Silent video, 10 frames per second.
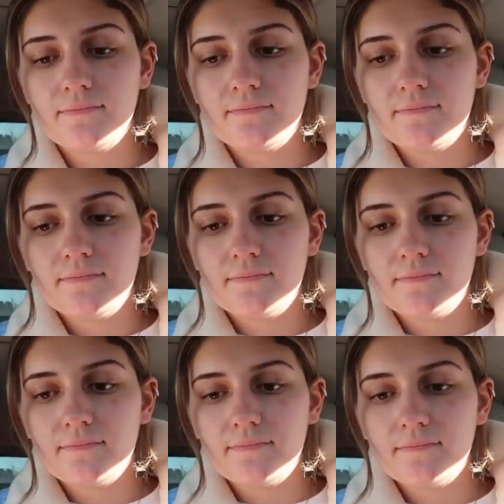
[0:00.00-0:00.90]

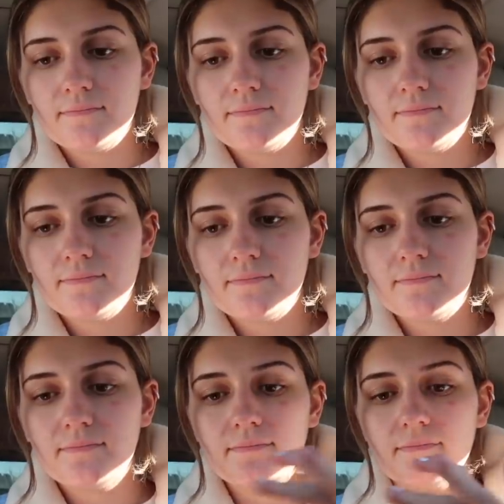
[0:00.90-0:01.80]

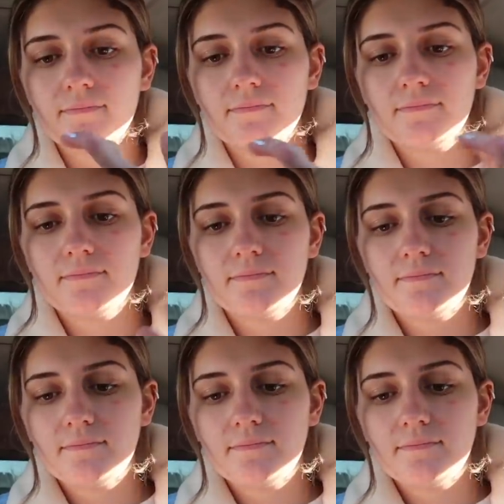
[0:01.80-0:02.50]
Nothing is said.